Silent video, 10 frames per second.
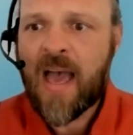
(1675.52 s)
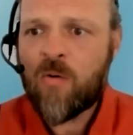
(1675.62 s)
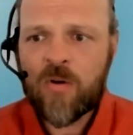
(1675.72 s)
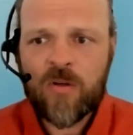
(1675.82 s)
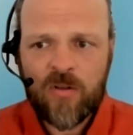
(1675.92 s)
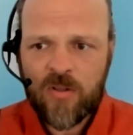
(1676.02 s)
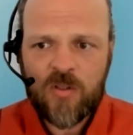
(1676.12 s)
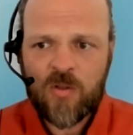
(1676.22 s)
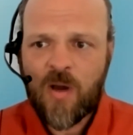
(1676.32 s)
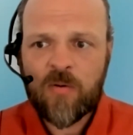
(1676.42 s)
hour or the
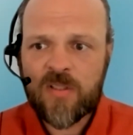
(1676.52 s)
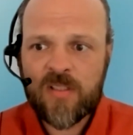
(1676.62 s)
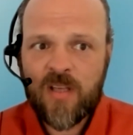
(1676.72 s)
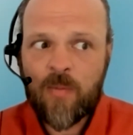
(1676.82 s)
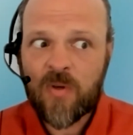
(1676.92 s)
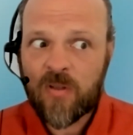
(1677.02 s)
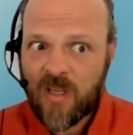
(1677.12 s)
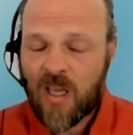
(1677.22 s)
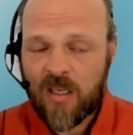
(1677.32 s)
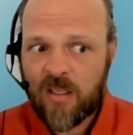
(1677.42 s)
2 hours is up, you're
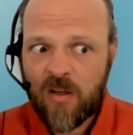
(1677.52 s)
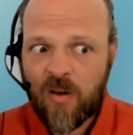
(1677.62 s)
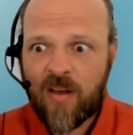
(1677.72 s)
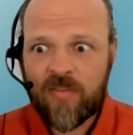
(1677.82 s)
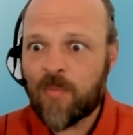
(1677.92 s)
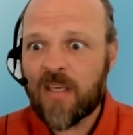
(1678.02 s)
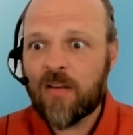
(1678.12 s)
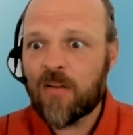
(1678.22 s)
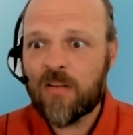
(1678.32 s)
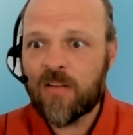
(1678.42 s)
done. You don't have to mingle.